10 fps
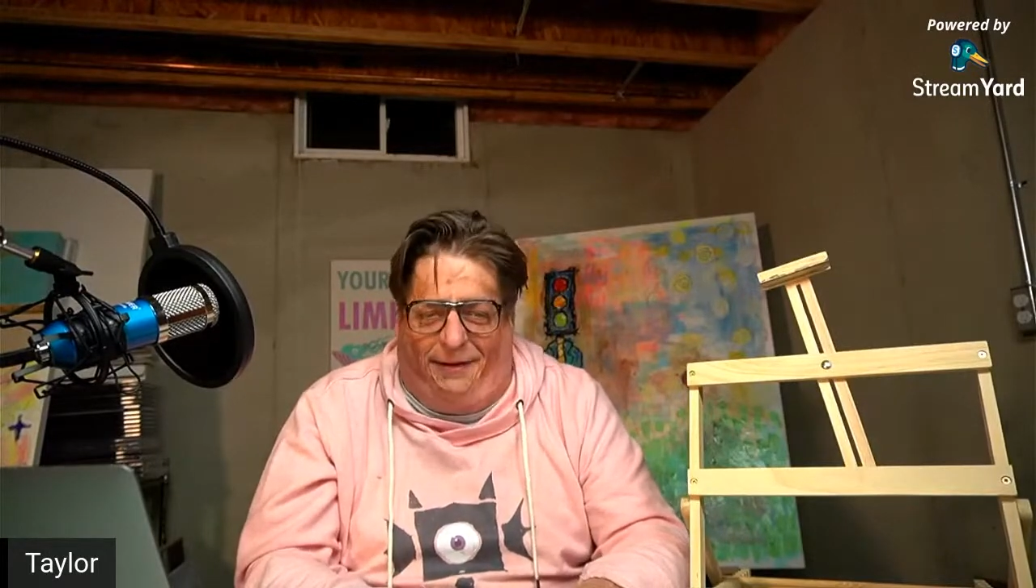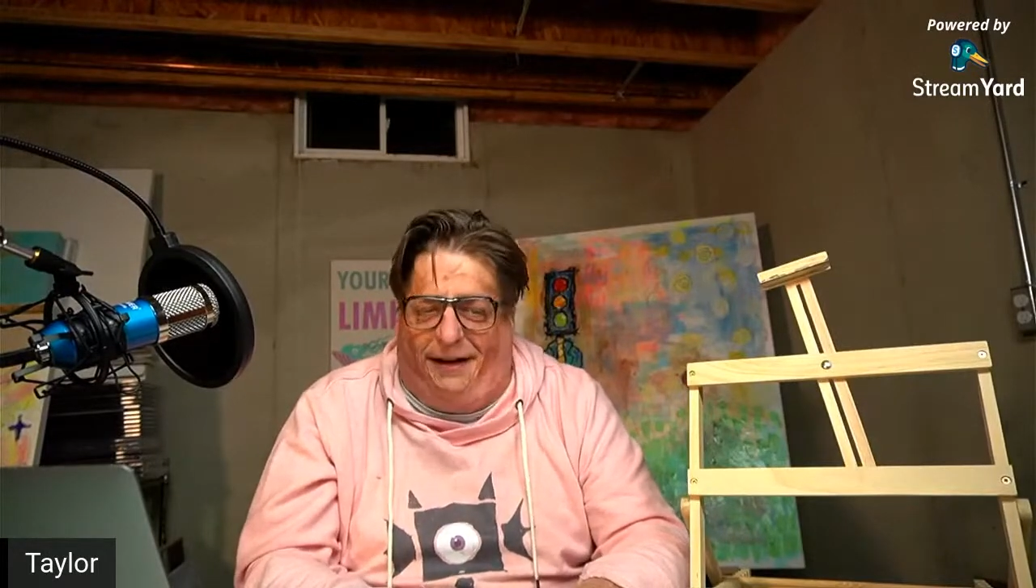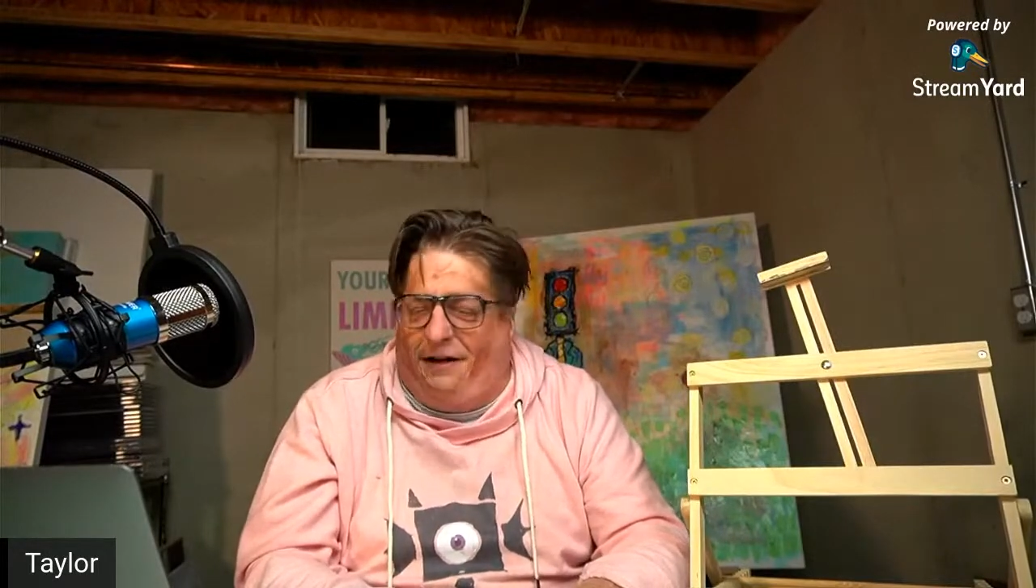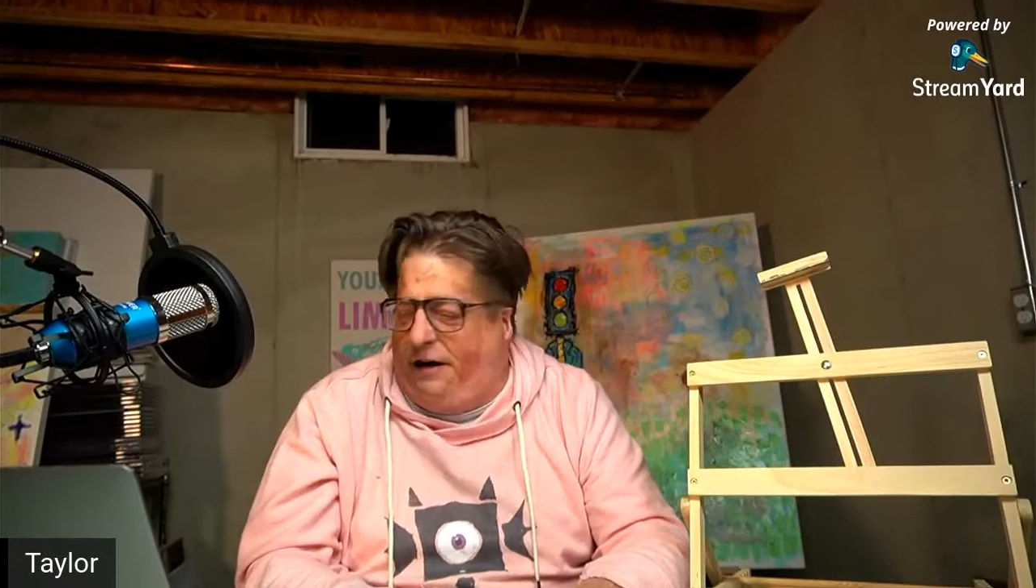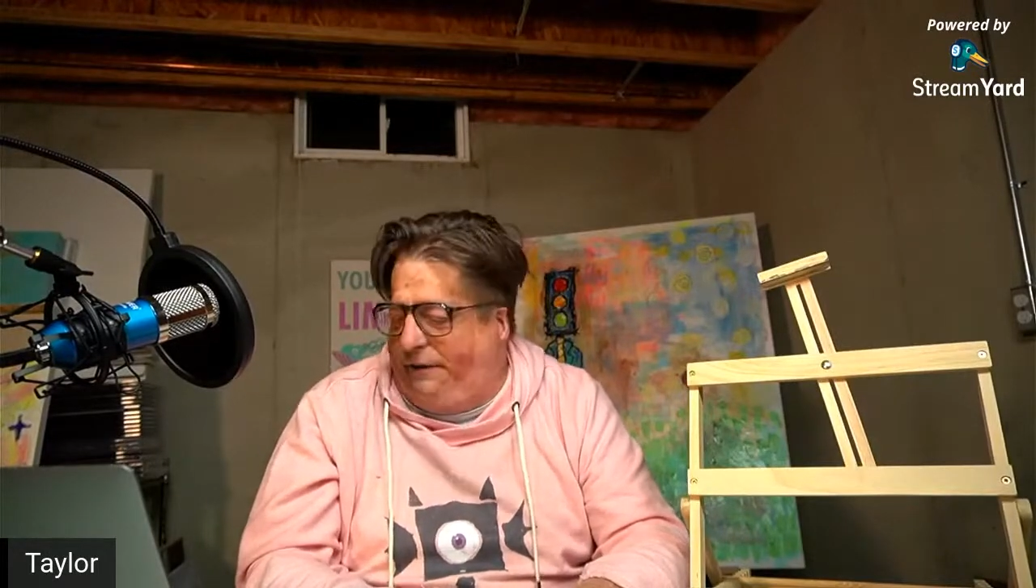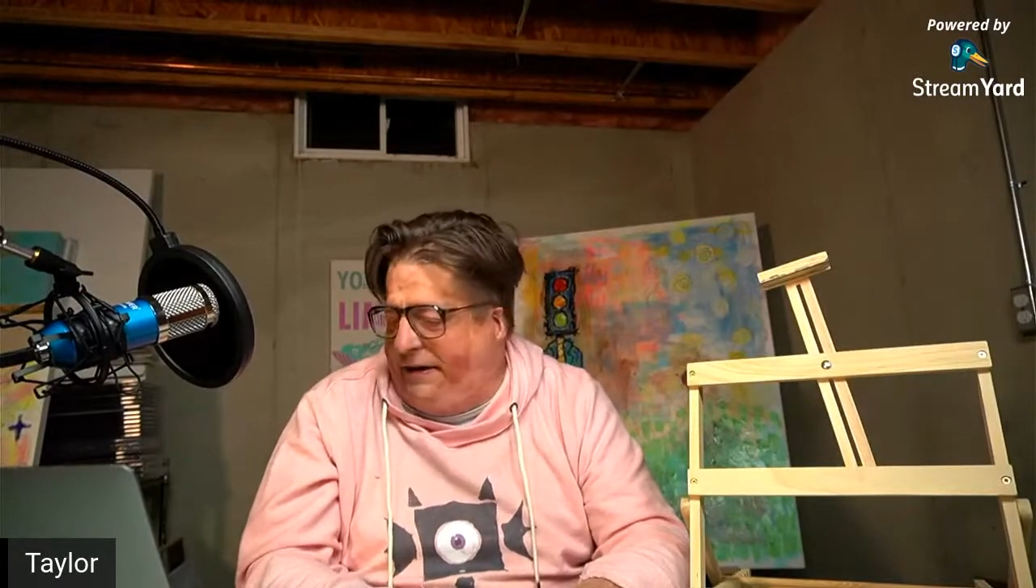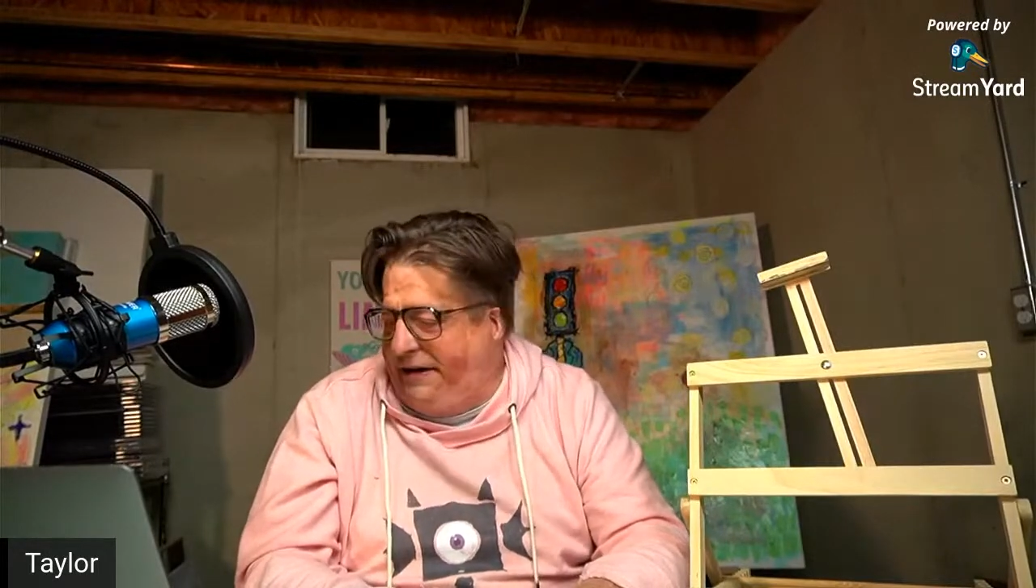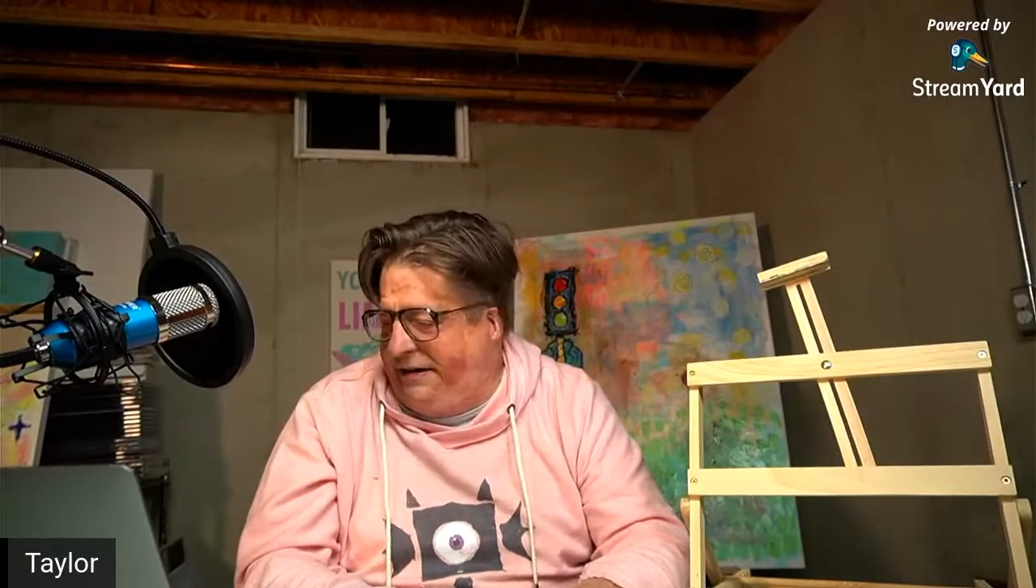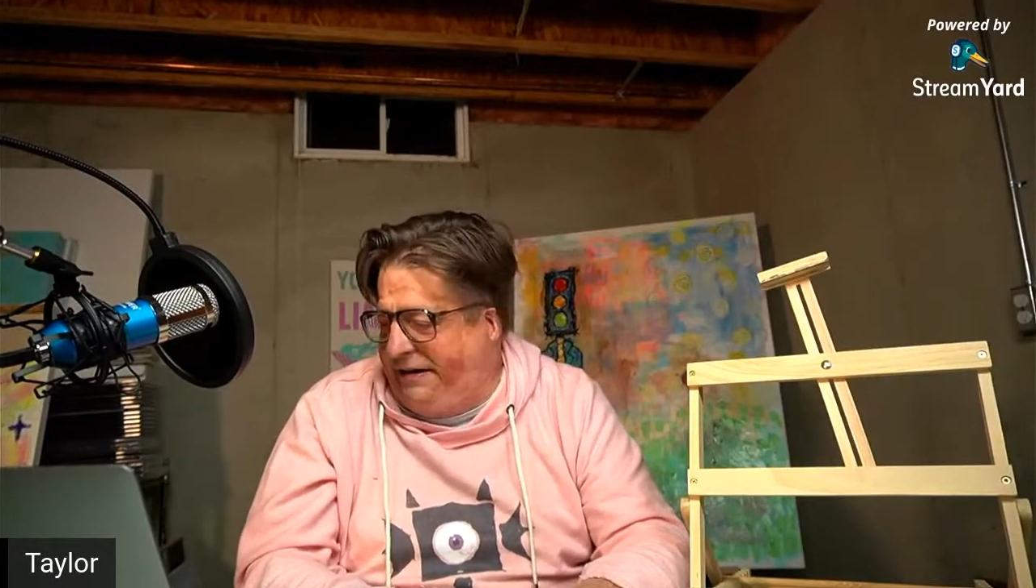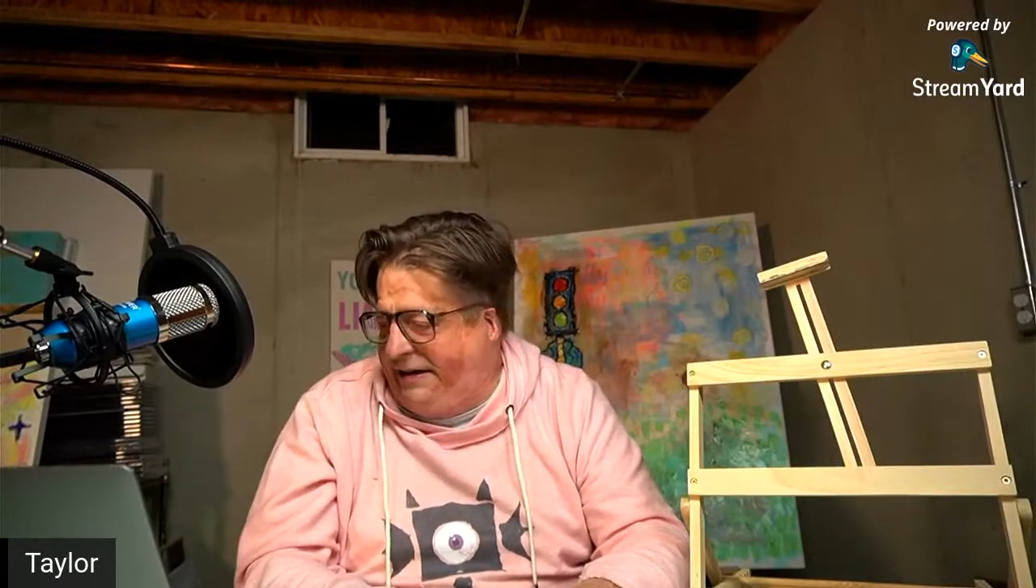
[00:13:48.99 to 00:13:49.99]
gonna get off of here.